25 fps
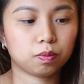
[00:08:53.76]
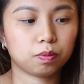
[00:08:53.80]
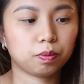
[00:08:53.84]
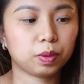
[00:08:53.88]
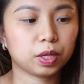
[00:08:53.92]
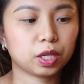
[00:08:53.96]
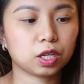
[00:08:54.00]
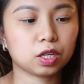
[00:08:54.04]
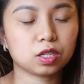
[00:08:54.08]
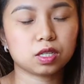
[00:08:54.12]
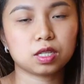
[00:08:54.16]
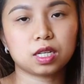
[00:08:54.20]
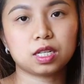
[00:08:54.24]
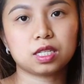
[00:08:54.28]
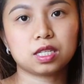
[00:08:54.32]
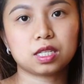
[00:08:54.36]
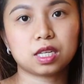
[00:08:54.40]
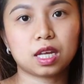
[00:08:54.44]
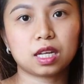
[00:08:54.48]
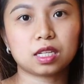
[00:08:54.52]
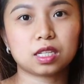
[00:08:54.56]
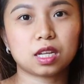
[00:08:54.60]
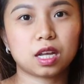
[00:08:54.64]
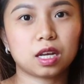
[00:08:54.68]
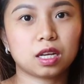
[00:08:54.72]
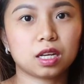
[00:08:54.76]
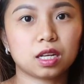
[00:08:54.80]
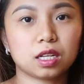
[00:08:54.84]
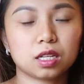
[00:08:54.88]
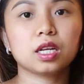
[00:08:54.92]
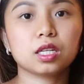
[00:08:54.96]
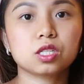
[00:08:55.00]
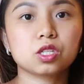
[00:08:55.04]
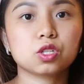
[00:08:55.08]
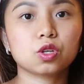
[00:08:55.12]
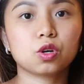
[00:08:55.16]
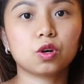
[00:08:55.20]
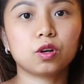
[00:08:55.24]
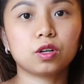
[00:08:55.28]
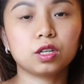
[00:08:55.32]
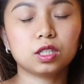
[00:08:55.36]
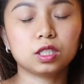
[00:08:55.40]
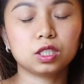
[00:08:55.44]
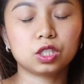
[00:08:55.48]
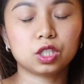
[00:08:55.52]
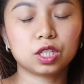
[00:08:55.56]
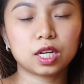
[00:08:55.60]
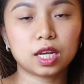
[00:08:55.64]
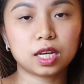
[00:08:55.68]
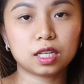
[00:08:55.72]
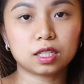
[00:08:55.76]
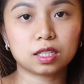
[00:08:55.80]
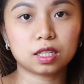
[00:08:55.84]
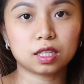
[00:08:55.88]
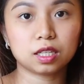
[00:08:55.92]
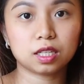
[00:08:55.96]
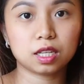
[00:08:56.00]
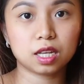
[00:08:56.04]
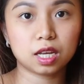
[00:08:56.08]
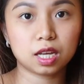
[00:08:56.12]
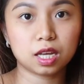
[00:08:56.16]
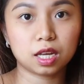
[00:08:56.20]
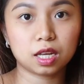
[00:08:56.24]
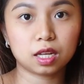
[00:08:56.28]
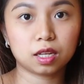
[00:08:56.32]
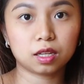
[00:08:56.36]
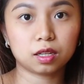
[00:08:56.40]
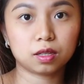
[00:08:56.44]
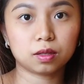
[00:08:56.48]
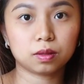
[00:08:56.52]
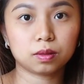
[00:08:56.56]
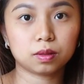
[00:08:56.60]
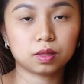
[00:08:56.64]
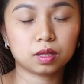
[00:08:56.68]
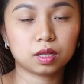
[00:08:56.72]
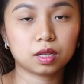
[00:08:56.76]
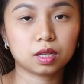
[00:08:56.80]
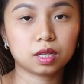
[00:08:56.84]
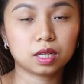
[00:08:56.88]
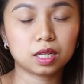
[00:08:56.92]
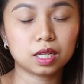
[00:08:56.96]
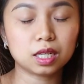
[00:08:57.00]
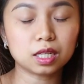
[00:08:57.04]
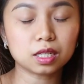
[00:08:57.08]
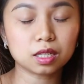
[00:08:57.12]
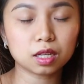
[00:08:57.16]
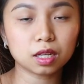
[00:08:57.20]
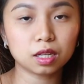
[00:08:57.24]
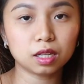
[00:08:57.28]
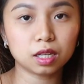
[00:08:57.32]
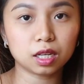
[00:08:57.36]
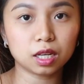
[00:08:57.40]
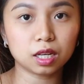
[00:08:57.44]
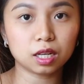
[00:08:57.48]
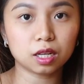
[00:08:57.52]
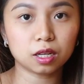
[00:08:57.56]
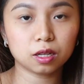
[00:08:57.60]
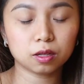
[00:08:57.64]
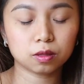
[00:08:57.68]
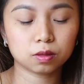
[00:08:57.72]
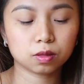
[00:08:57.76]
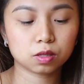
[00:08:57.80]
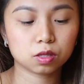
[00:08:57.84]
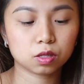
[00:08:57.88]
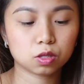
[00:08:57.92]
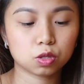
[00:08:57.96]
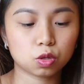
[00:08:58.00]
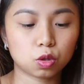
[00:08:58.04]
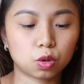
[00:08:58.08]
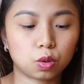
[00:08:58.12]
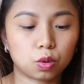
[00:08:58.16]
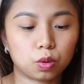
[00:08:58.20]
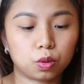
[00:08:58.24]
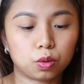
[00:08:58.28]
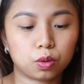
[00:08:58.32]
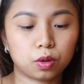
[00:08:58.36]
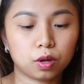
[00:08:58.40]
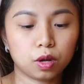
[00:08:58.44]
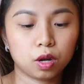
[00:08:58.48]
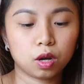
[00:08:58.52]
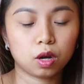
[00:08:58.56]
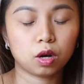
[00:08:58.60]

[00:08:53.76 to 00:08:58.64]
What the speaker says: because it says like it's originated in Italy, so,